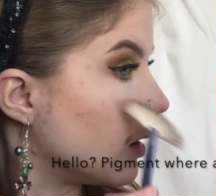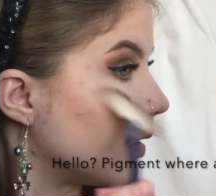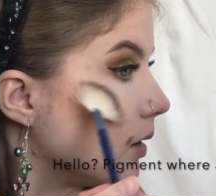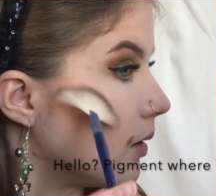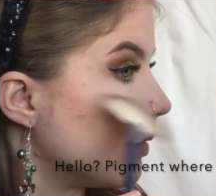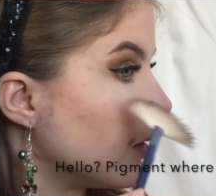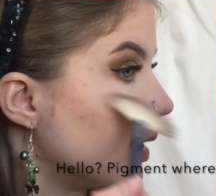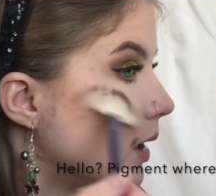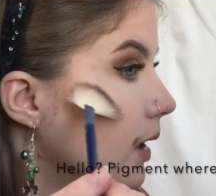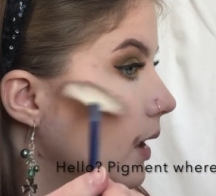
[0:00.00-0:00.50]

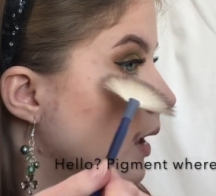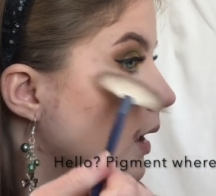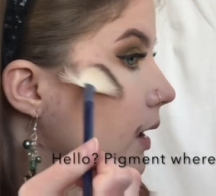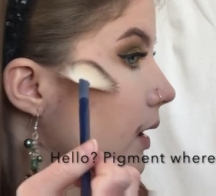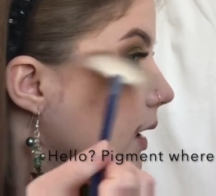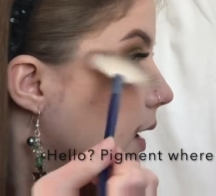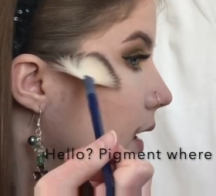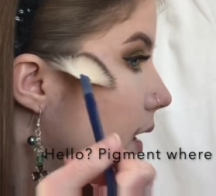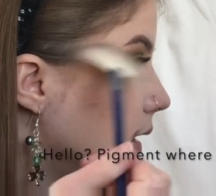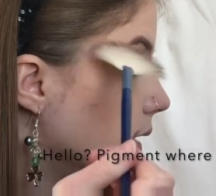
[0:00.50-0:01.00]

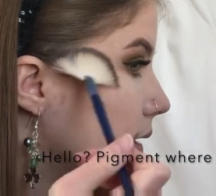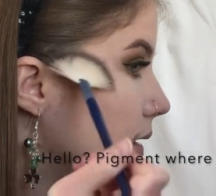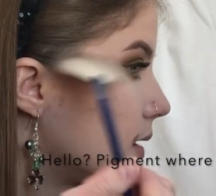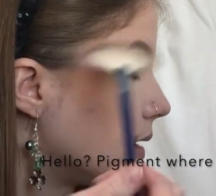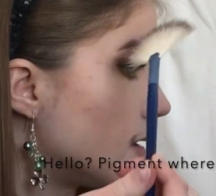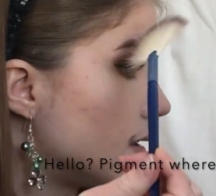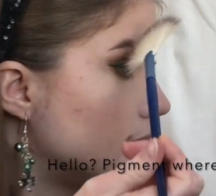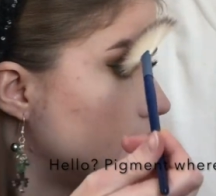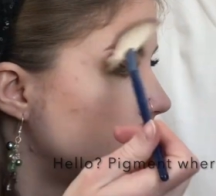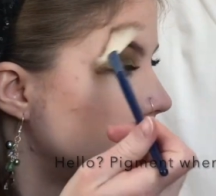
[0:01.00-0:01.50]
Okay,
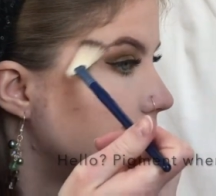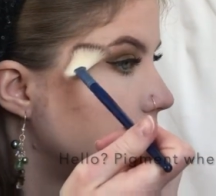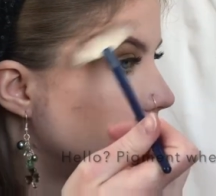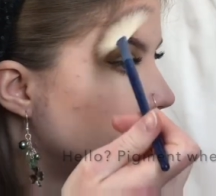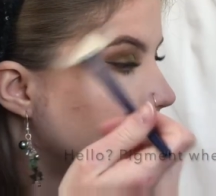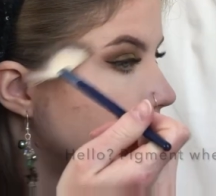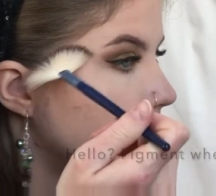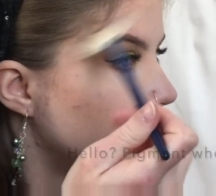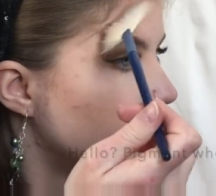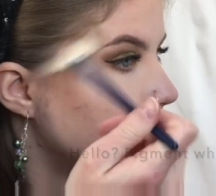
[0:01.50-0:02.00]

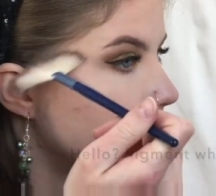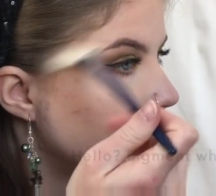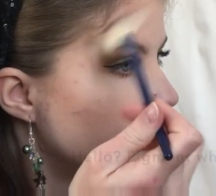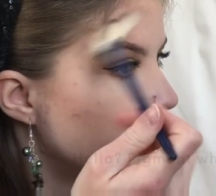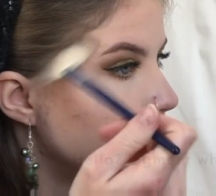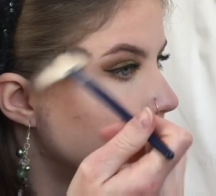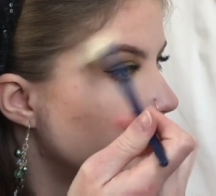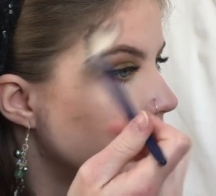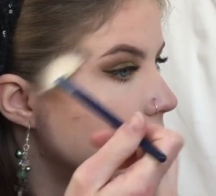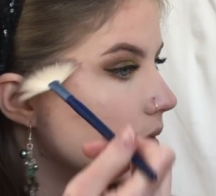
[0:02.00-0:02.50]
this
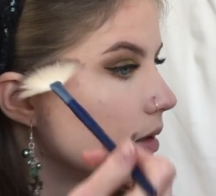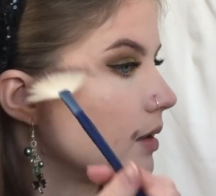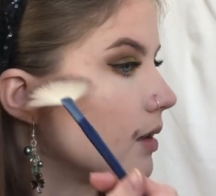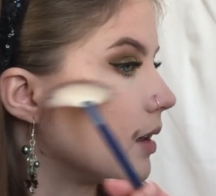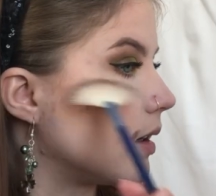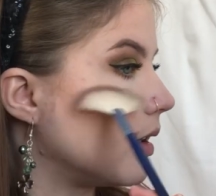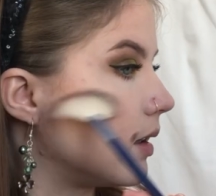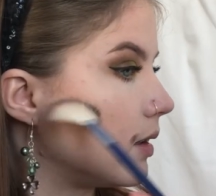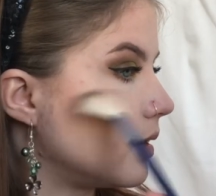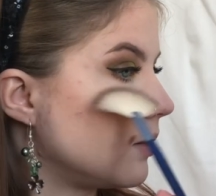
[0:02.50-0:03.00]
brush is
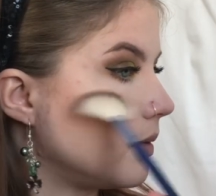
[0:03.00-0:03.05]
not